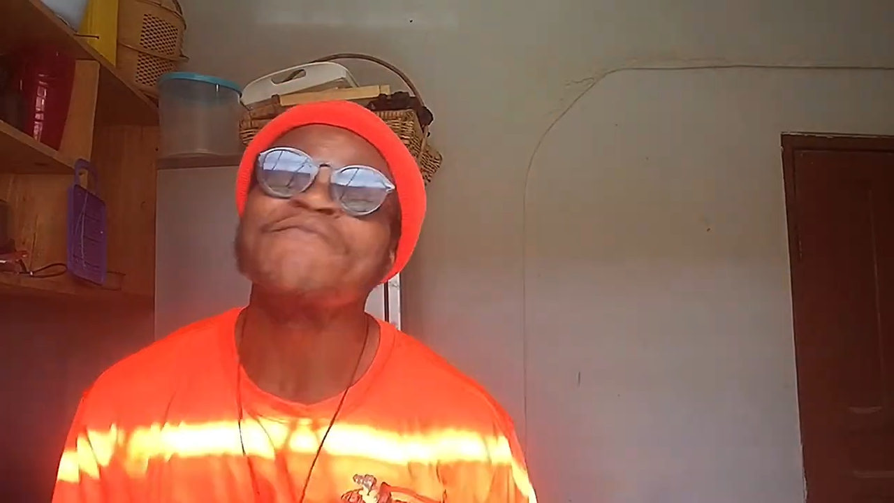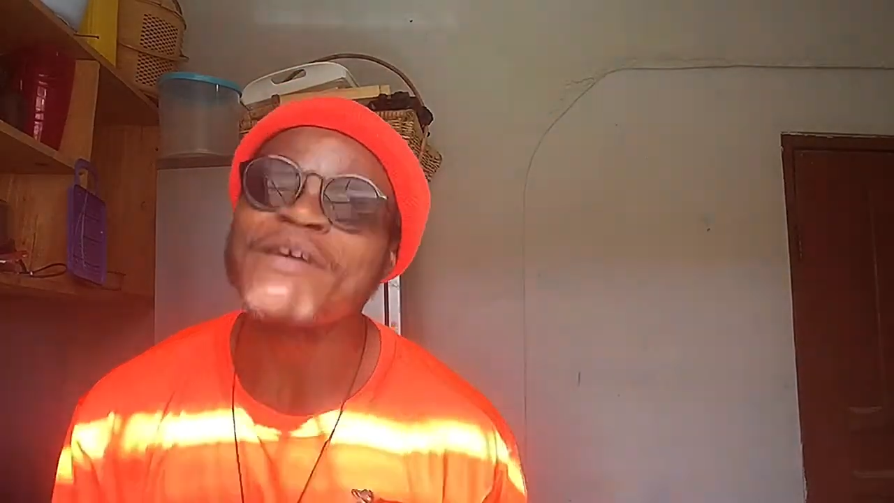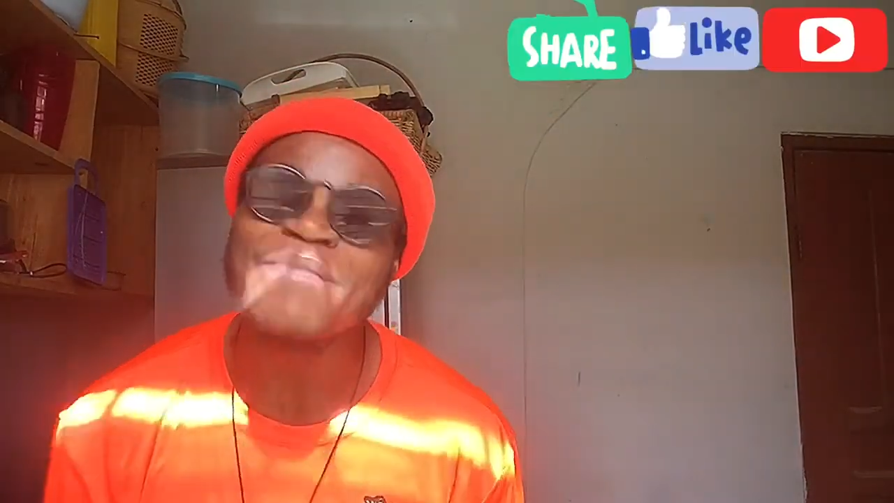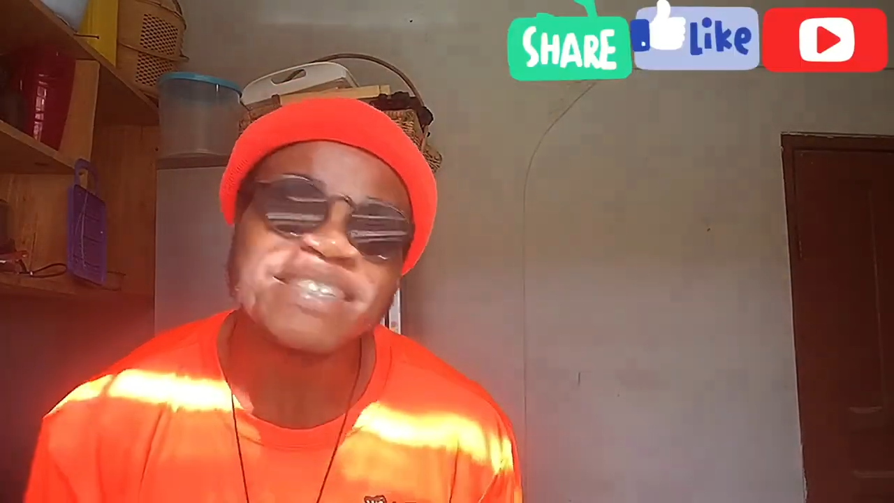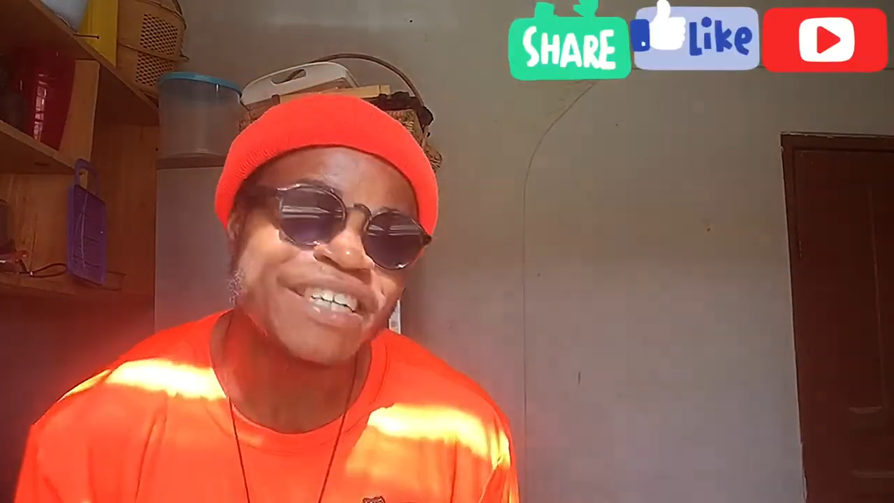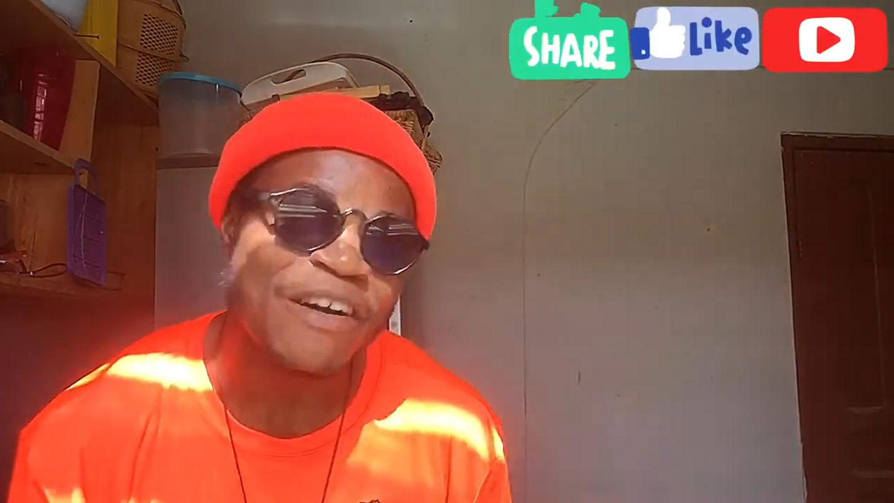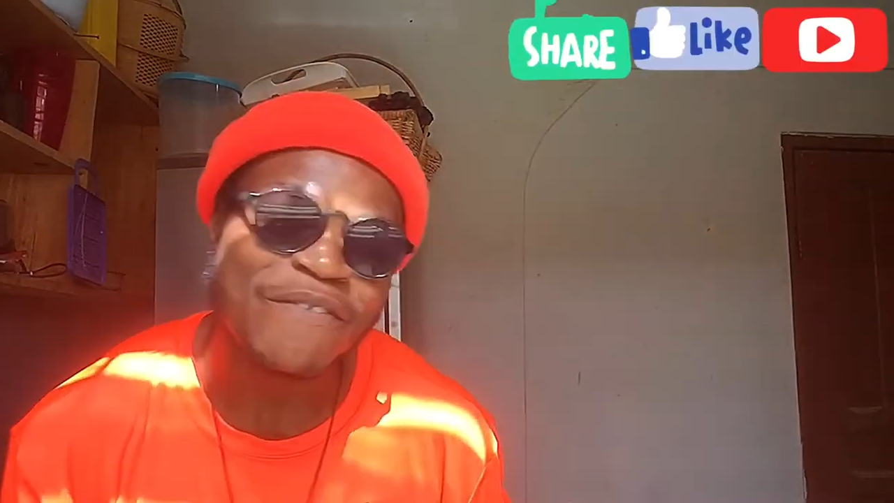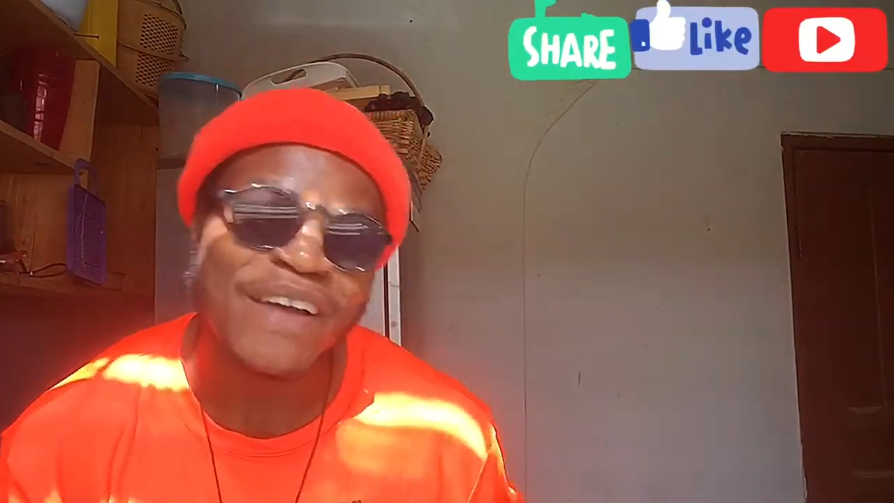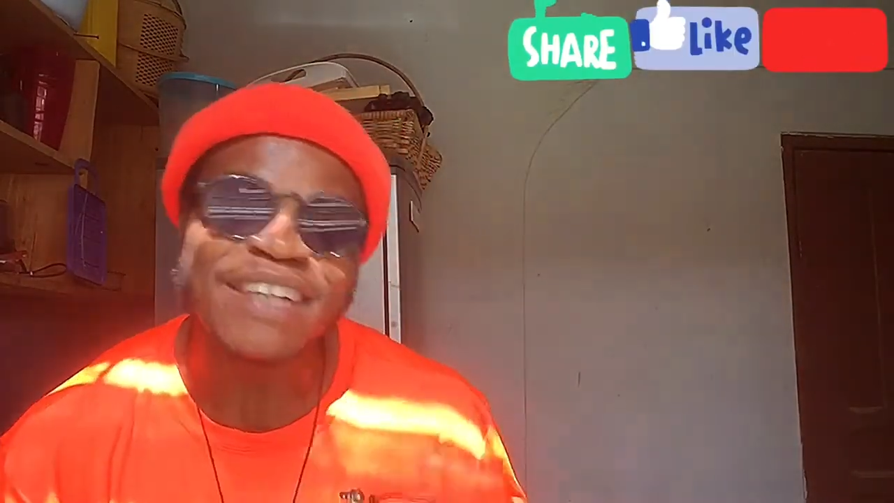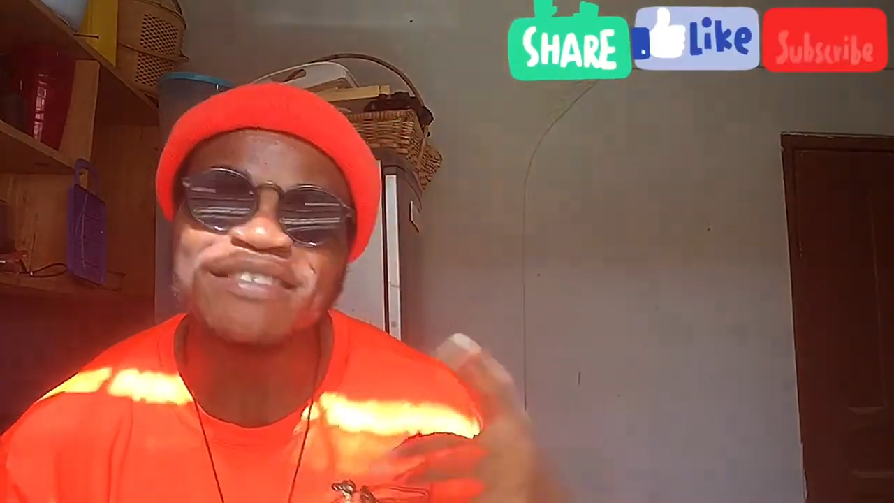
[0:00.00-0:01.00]
remember, tell a
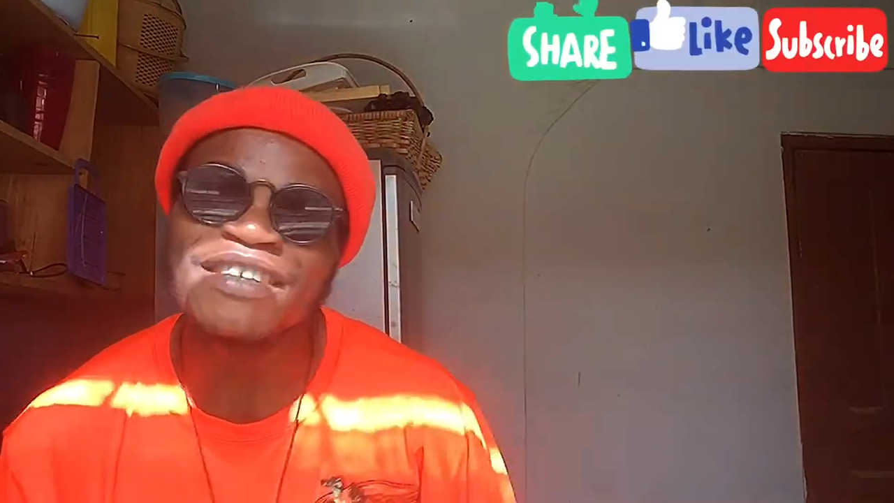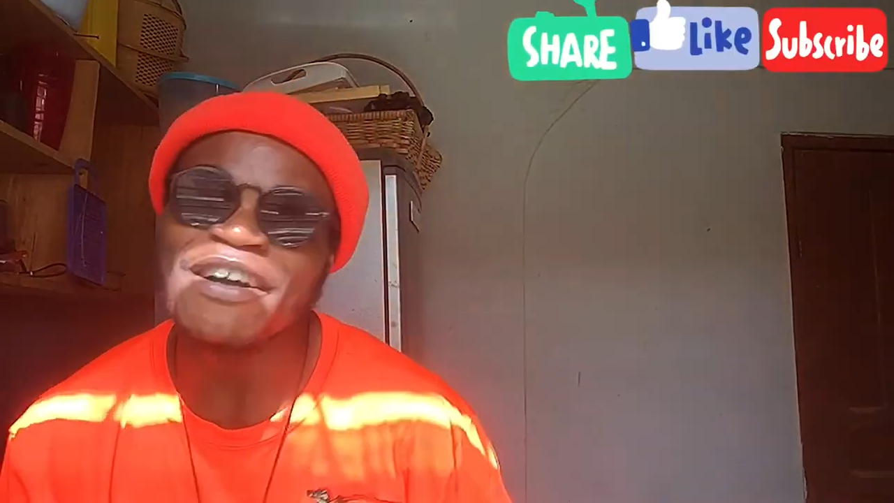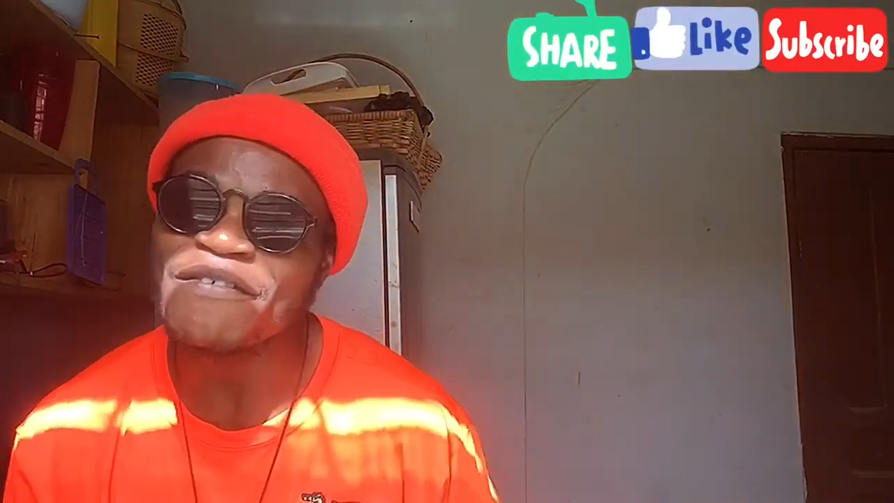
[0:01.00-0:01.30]
friend to tell